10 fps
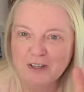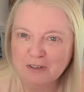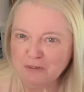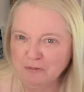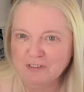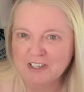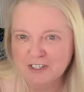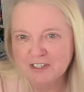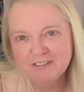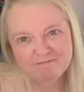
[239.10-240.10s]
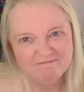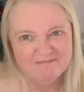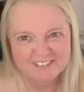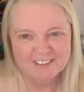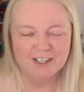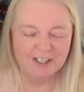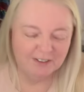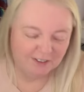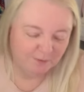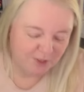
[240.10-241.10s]
North London It's like
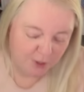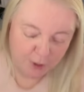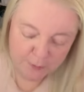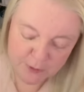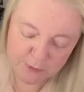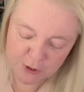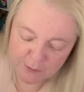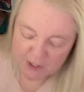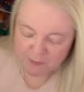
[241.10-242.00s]
synonymous with Jewish